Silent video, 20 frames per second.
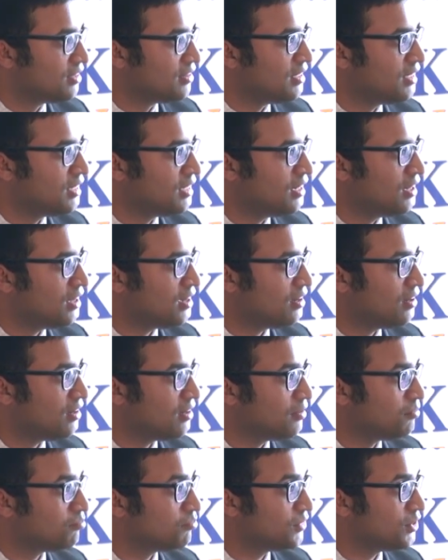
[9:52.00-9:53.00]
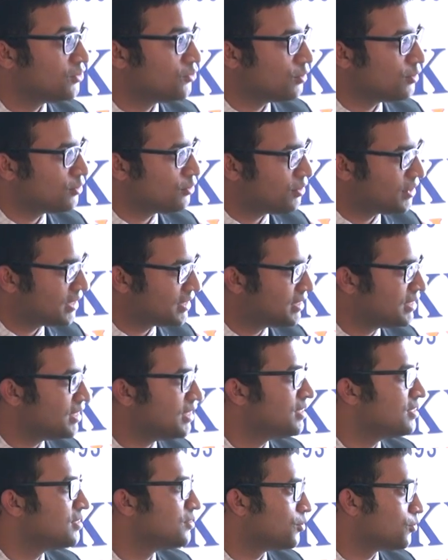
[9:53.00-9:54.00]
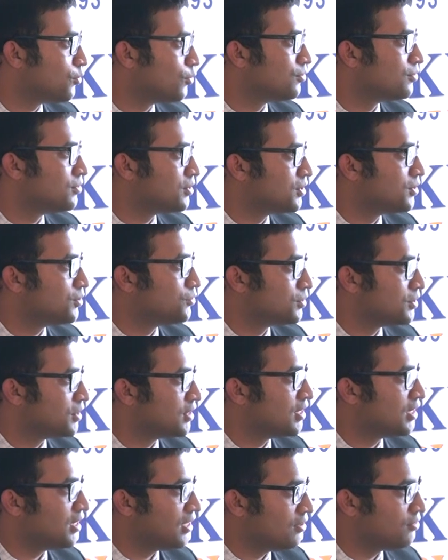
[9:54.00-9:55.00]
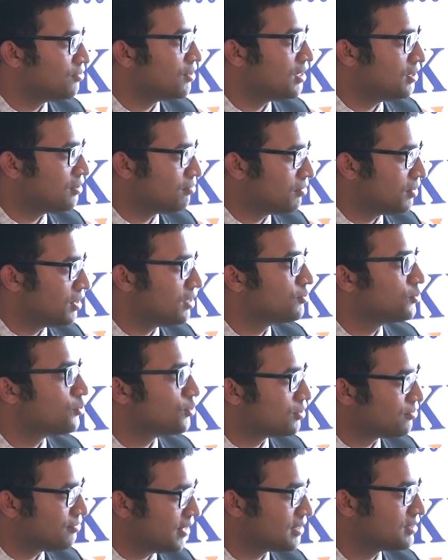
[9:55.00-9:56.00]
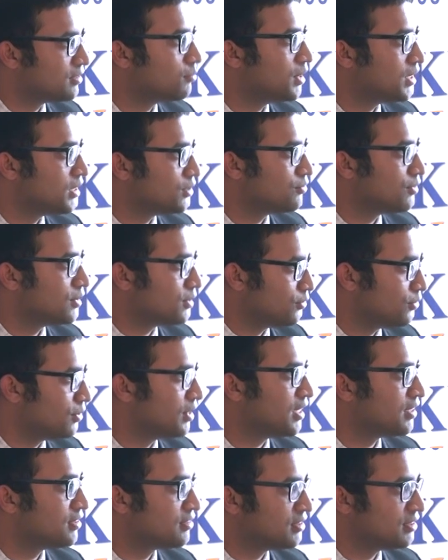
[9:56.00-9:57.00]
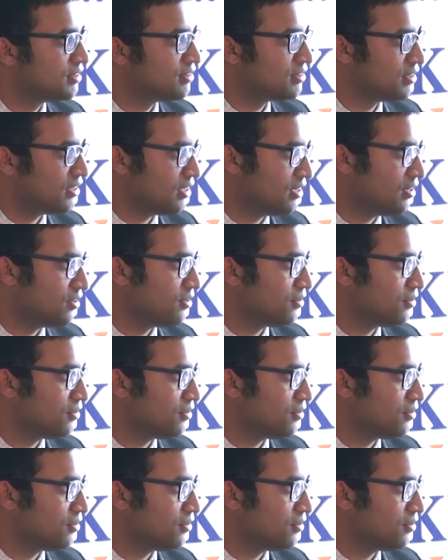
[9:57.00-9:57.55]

Then there's also rigidity in the constitution. Even though it's flexible as well, so in that sense.